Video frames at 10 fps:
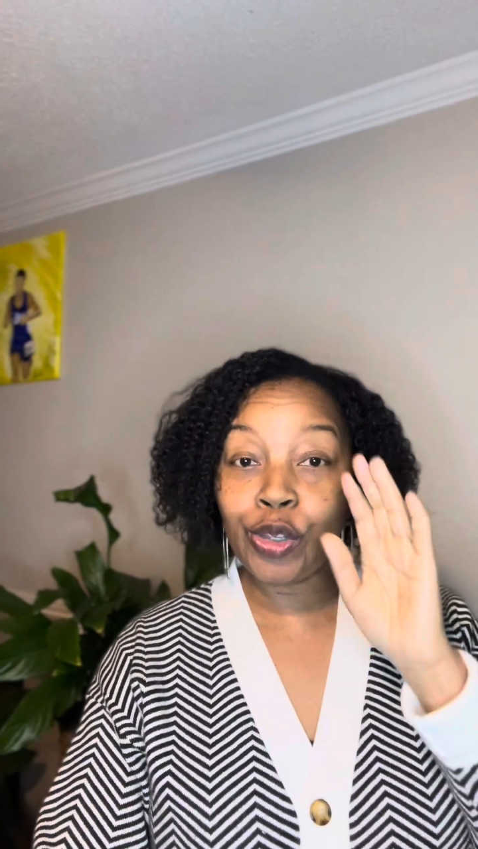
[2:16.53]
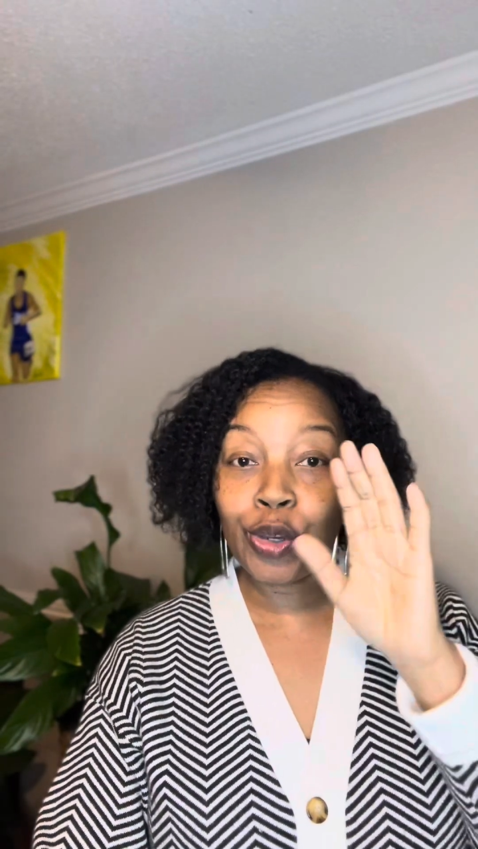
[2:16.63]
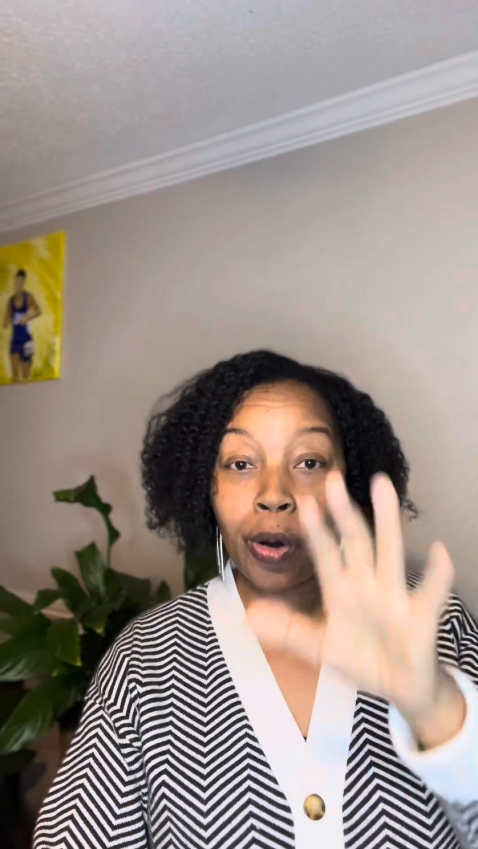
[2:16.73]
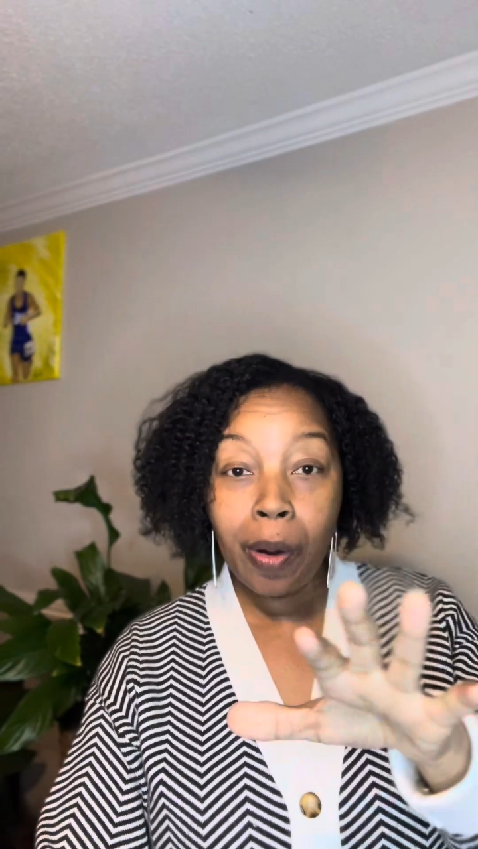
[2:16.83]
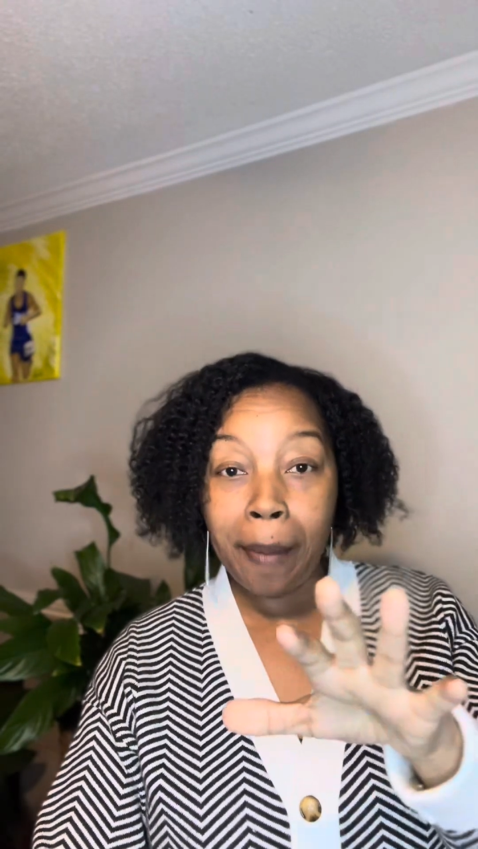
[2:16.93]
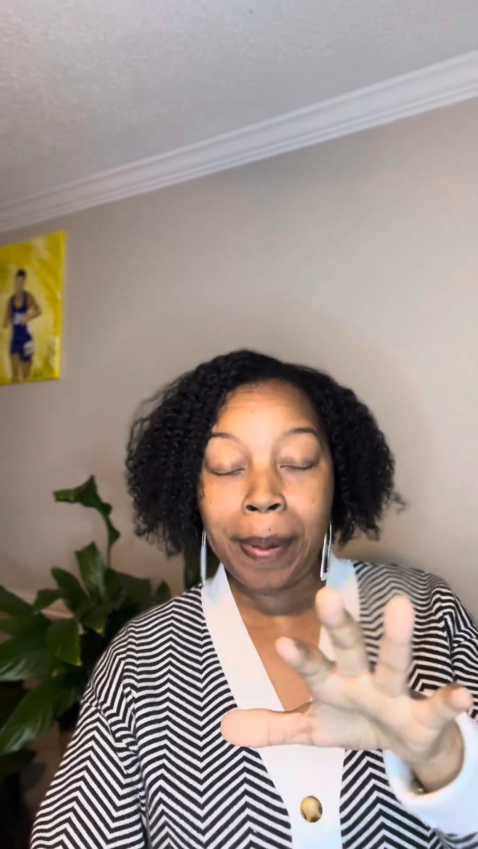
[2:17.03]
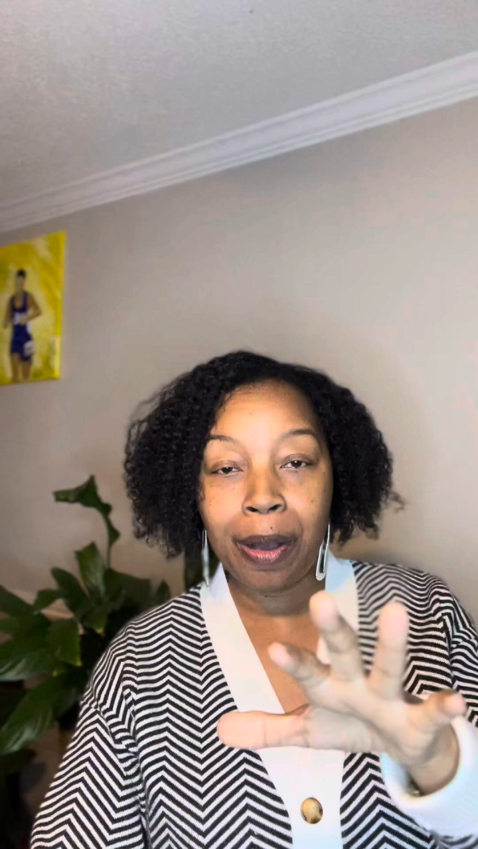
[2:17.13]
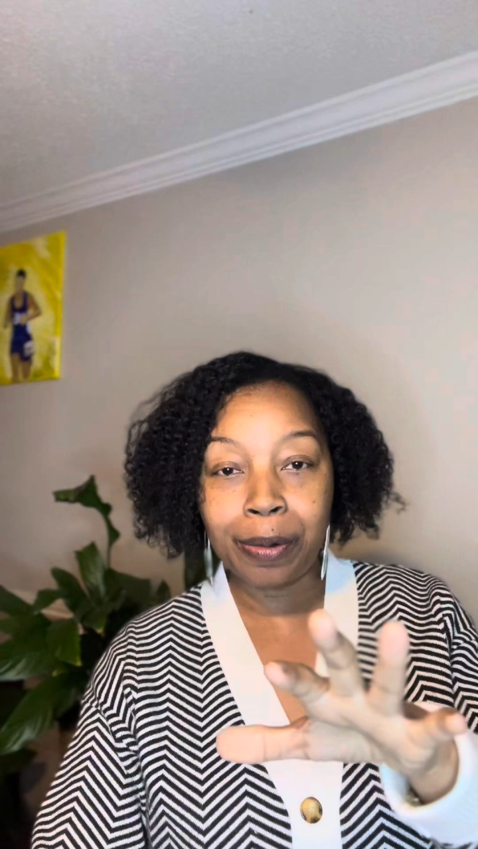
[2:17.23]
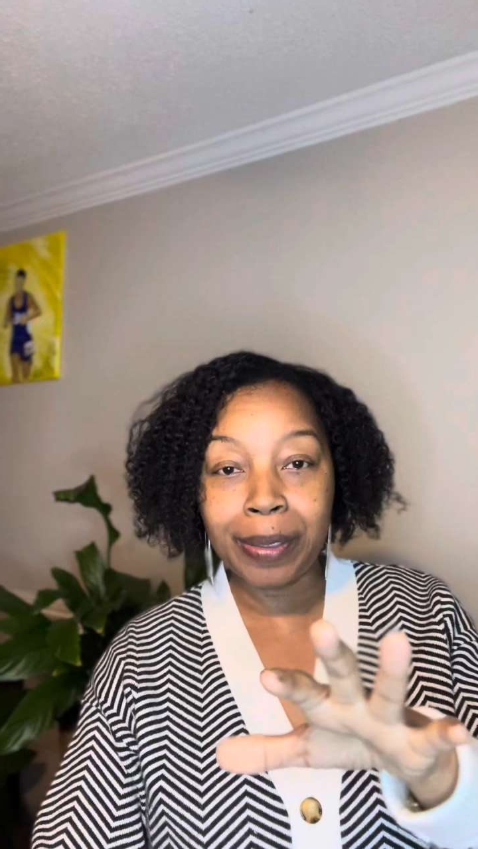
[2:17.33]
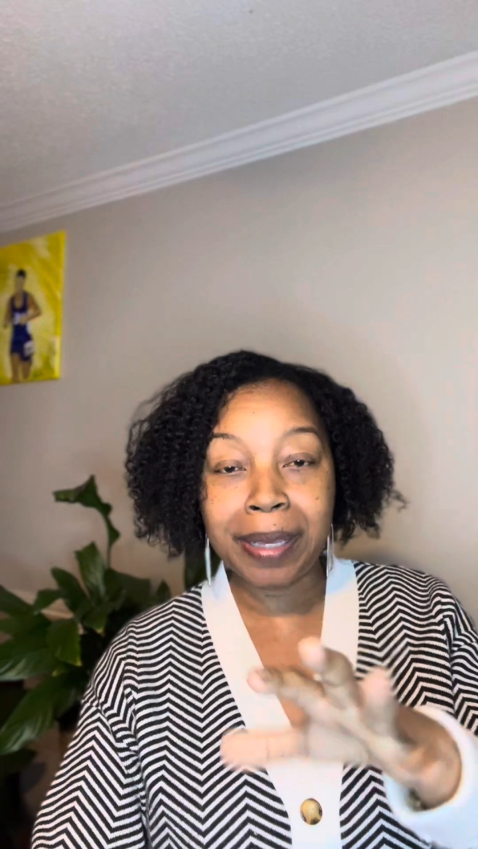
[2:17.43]
your
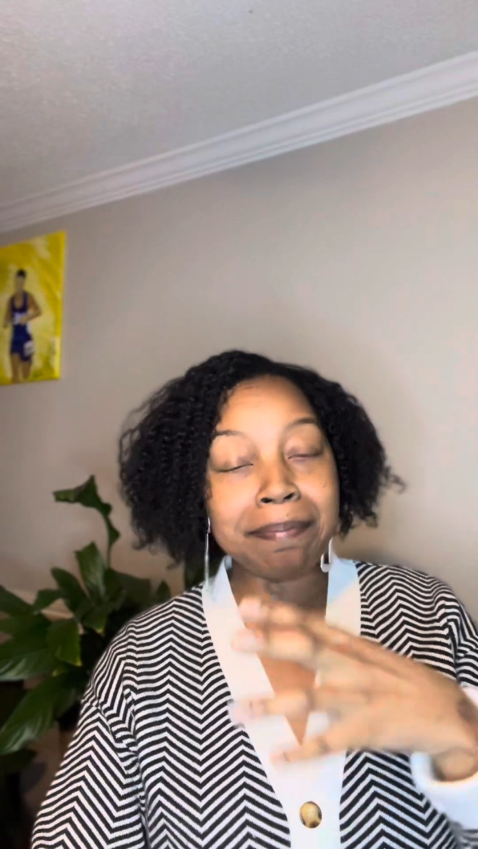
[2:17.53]
opponent,